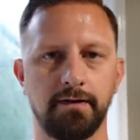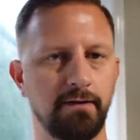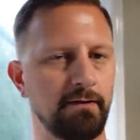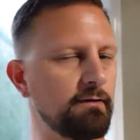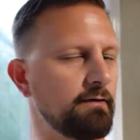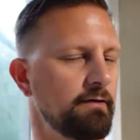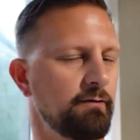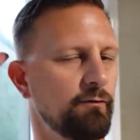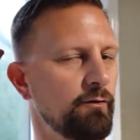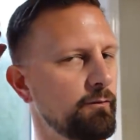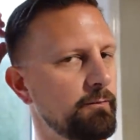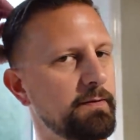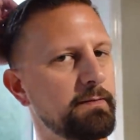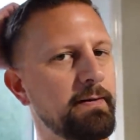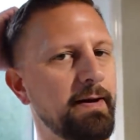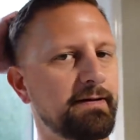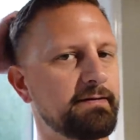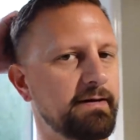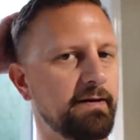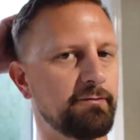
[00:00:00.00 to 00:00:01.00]
And it, it will be
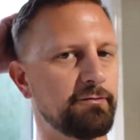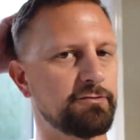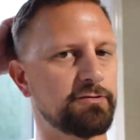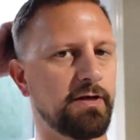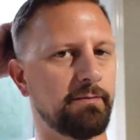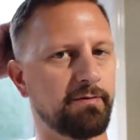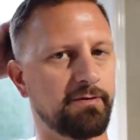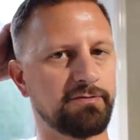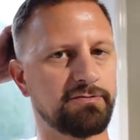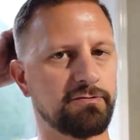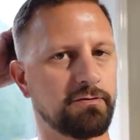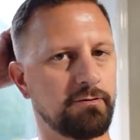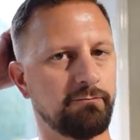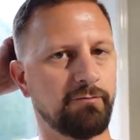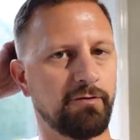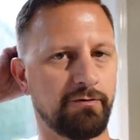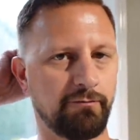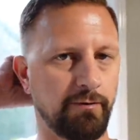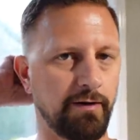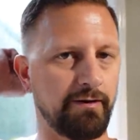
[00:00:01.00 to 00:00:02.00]
back down to a tropical
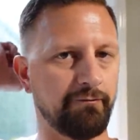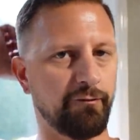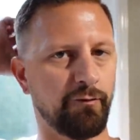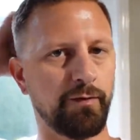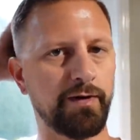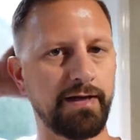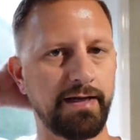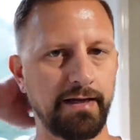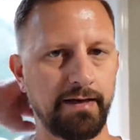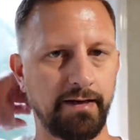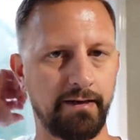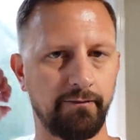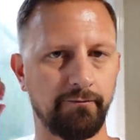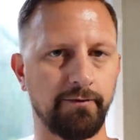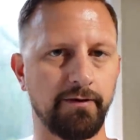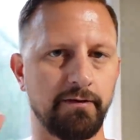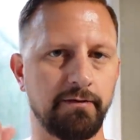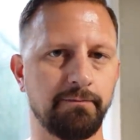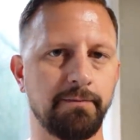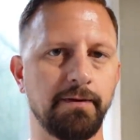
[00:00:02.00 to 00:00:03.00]
storm with whatever we get hit with,